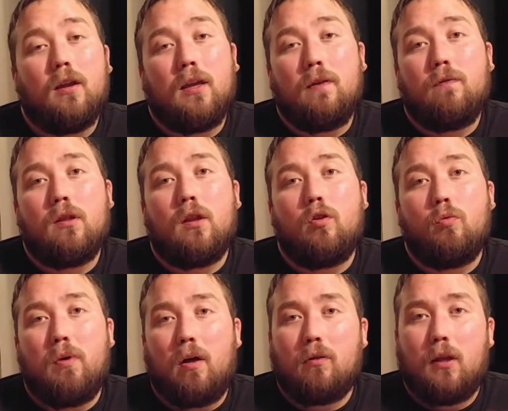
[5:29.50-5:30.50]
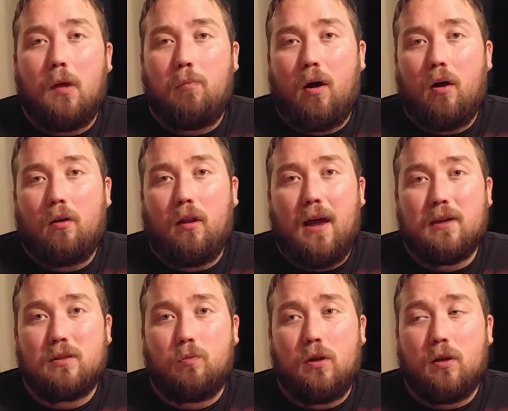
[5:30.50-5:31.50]
Even the new belt that I bought
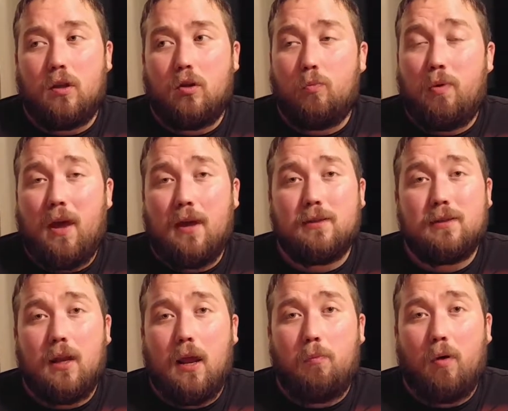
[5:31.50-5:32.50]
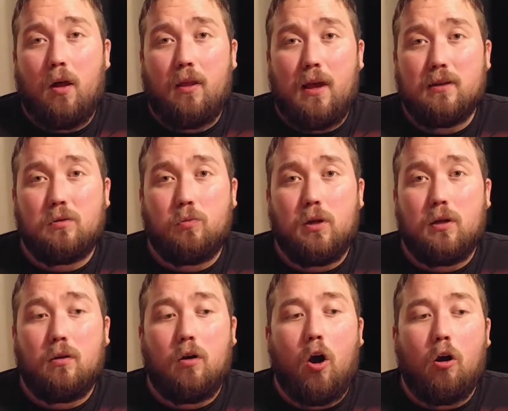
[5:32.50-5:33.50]
last week and the new pants that I bought last
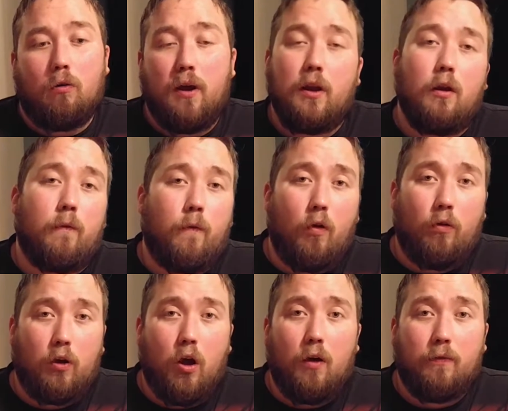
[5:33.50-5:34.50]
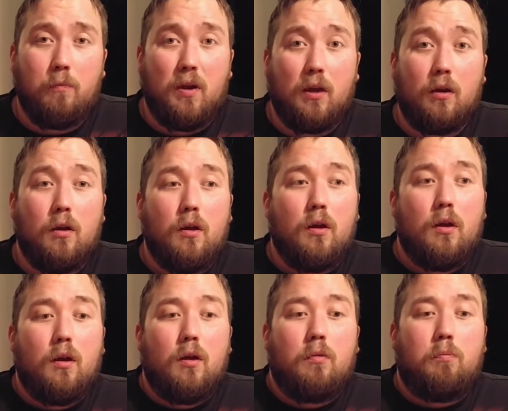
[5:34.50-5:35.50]
week already are falling off me,
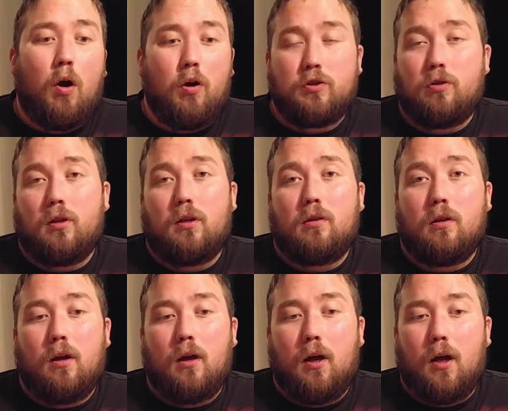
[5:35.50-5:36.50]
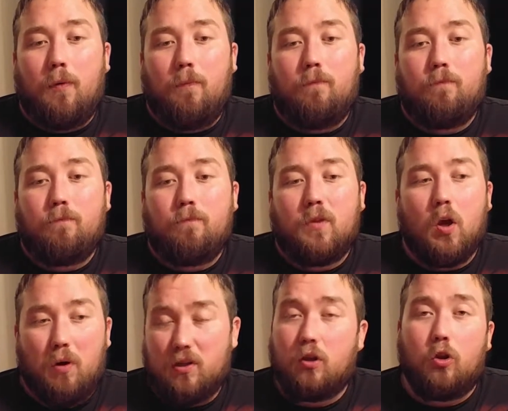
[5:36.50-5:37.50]
partially. They're
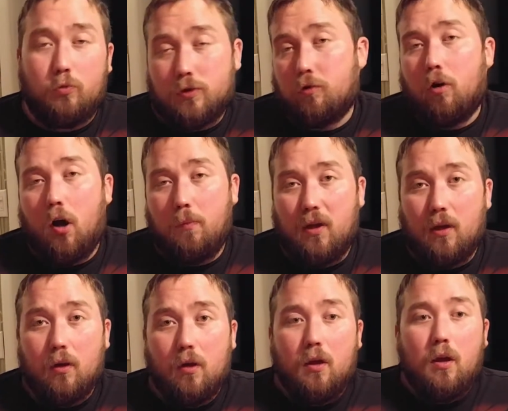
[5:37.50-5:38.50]
much looser on me.